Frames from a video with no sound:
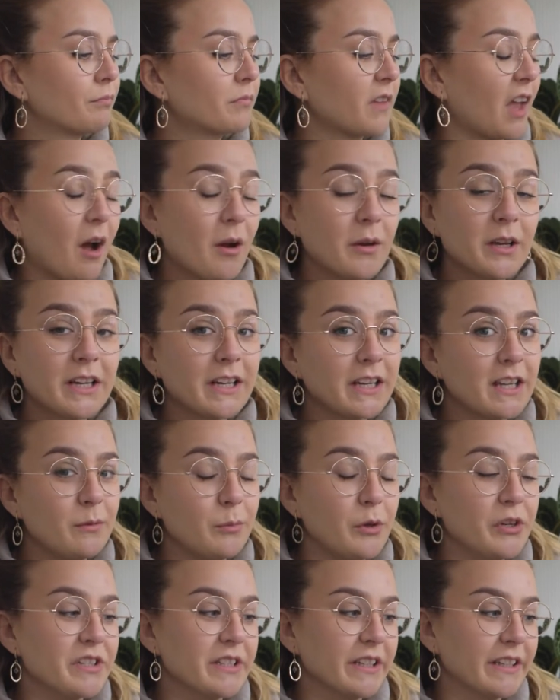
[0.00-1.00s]
I'm going to keep
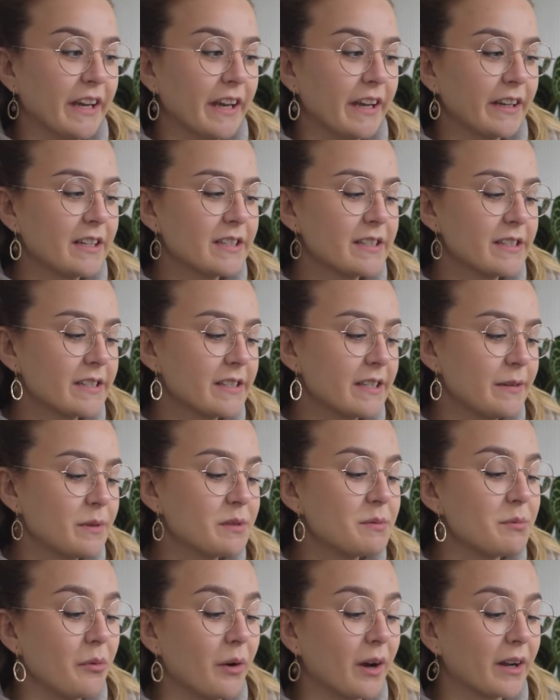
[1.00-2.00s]
using it because it
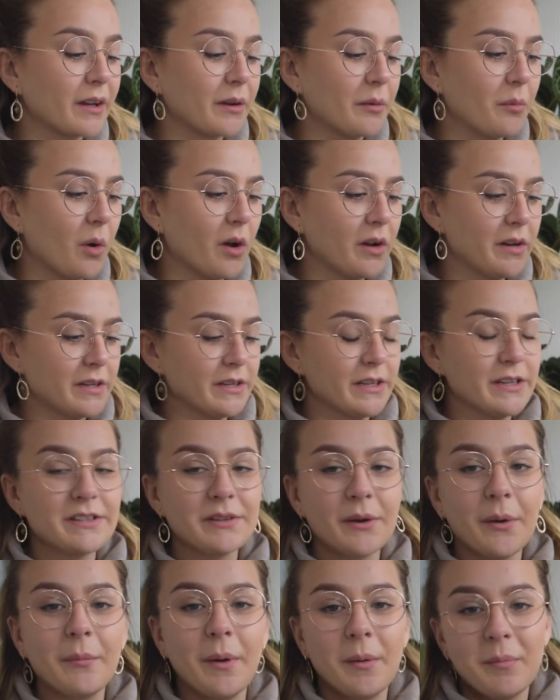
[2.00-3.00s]
seems to be working wonders
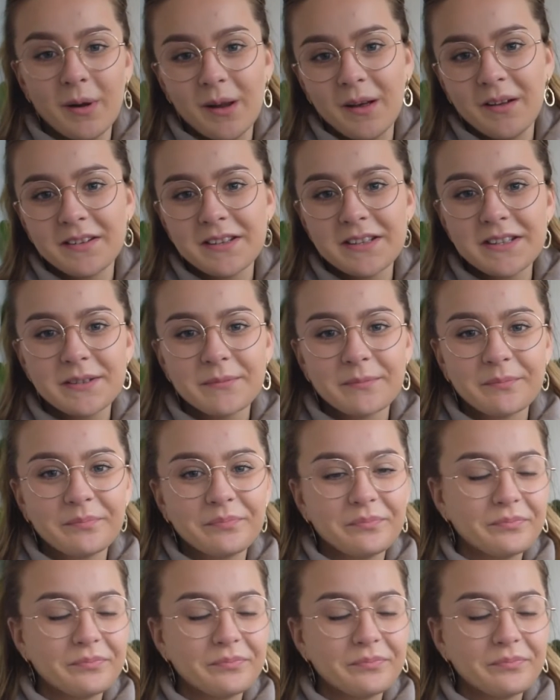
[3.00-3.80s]
on my plants.